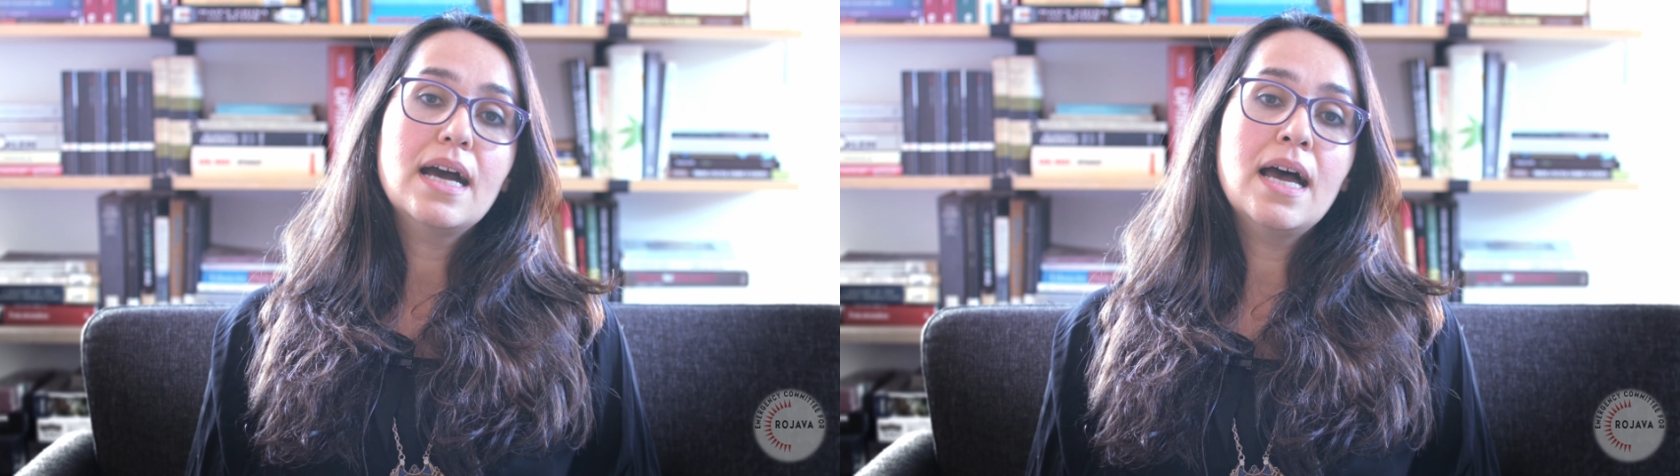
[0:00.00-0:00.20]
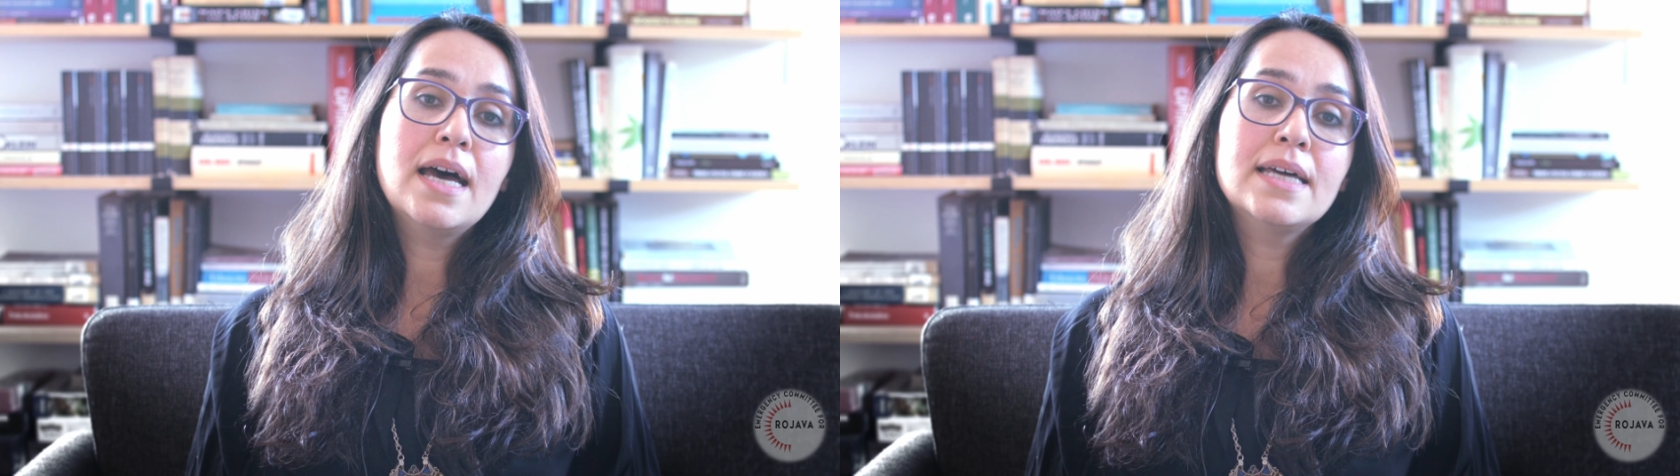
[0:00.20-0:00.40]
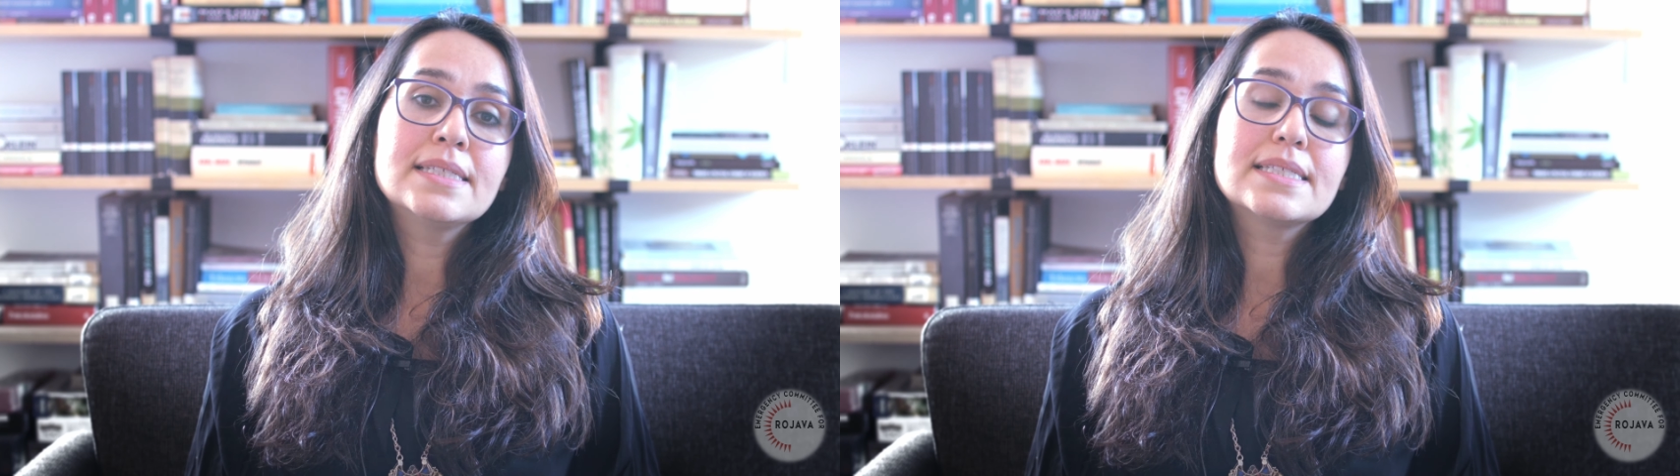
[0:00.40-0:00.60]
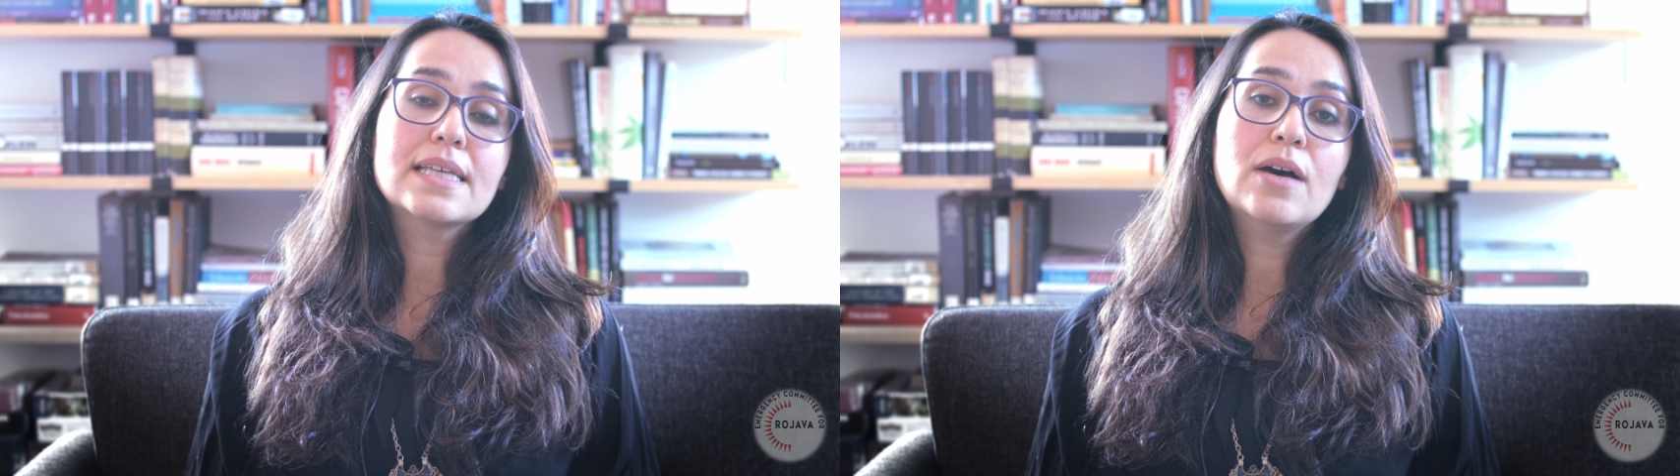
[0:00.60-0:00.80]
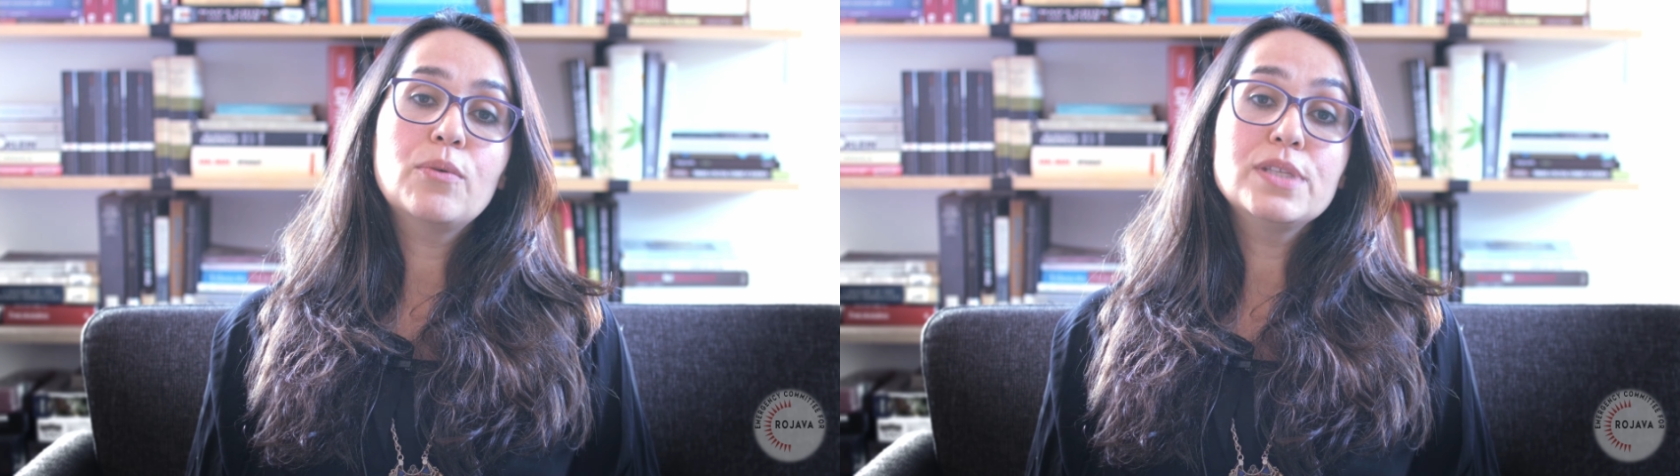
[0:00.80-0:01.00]
And
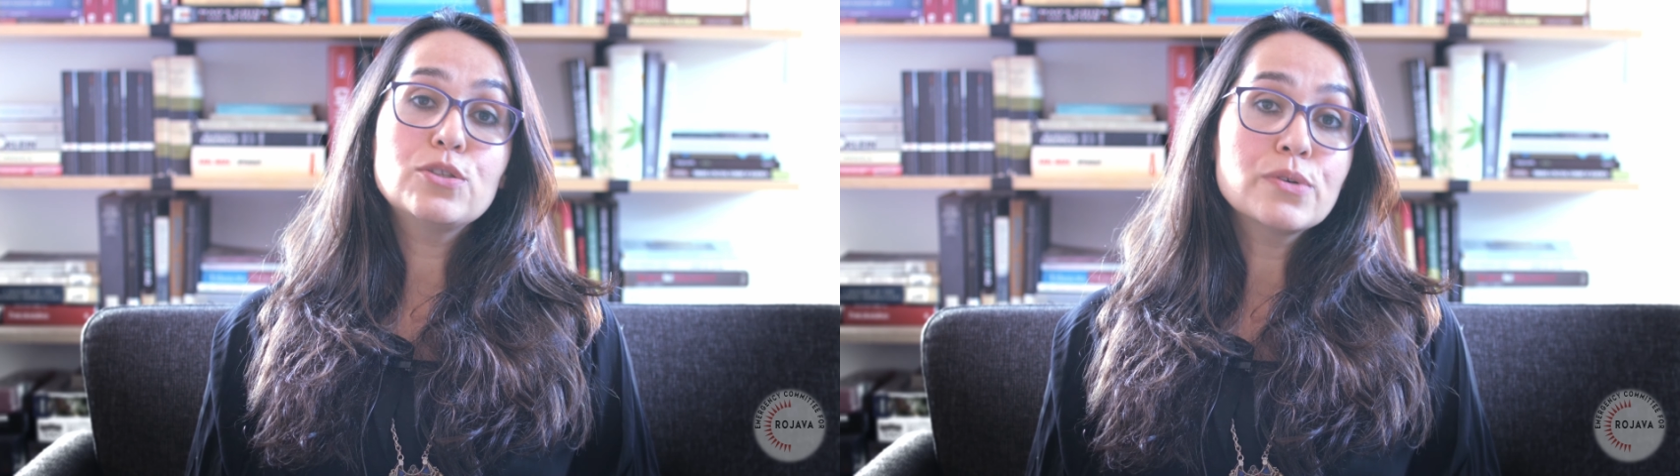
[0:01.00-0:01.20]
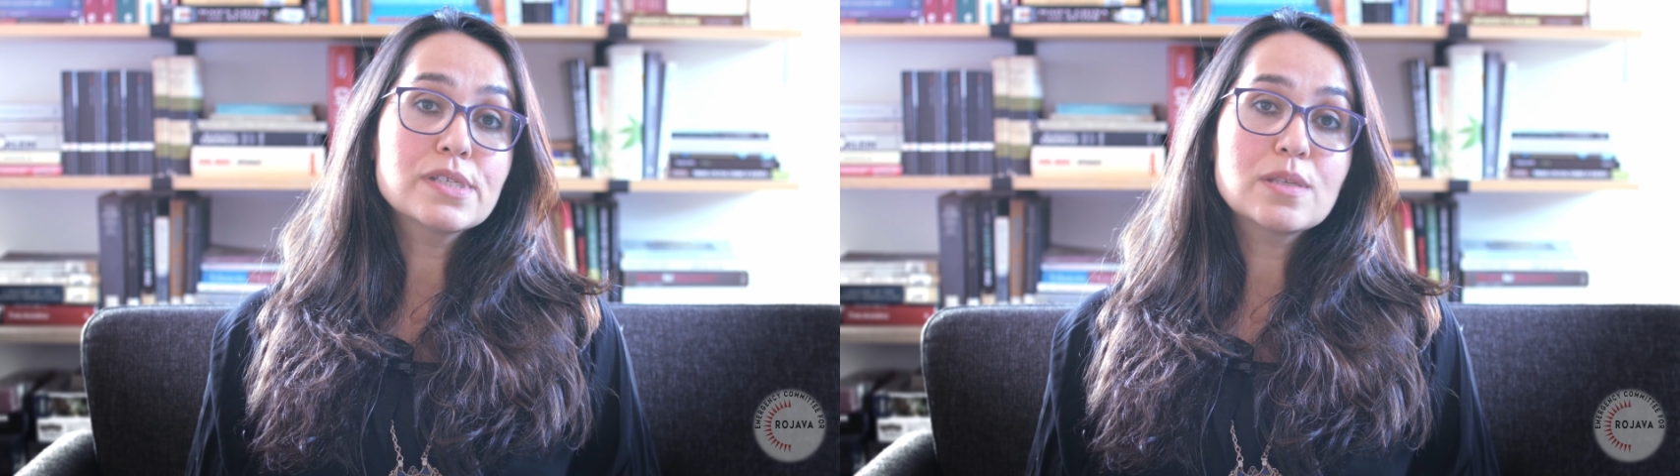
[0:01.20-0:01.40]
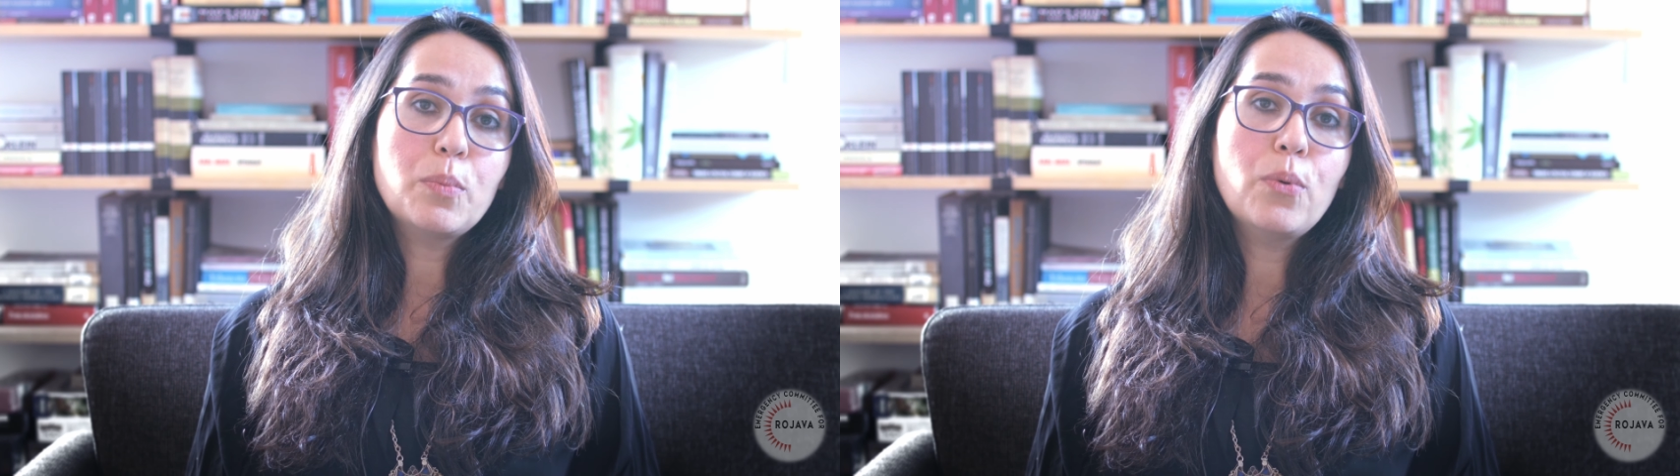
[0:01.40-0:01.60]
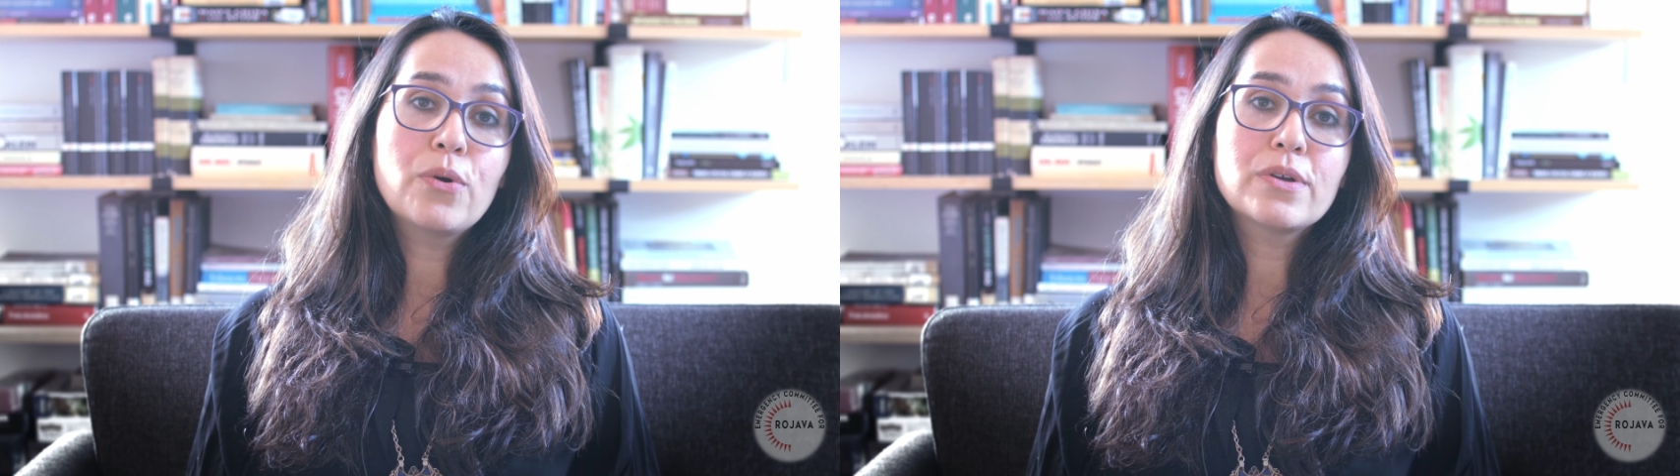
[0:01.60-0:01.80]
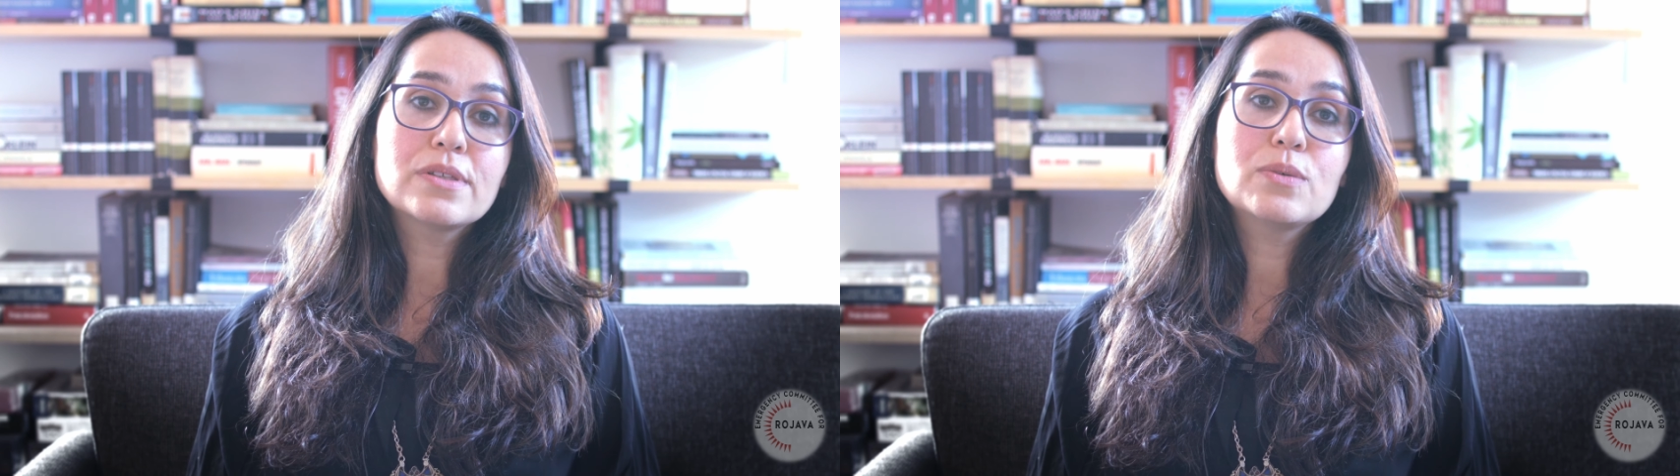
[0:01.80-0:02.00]
uh, with your
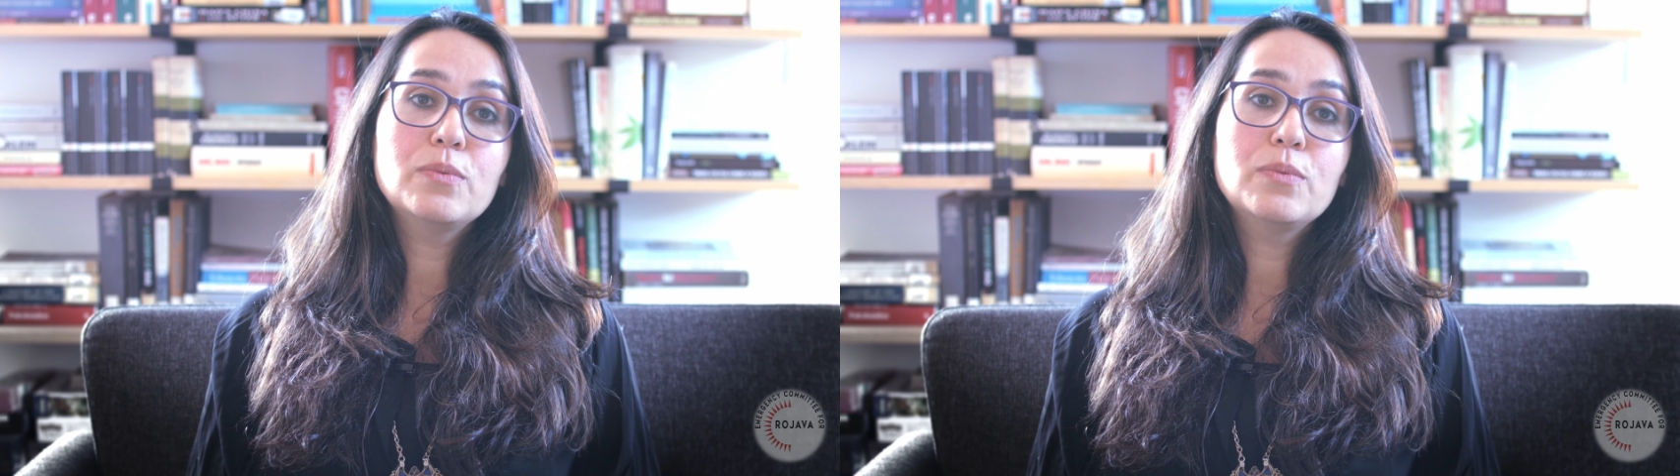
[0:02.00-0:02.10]
support,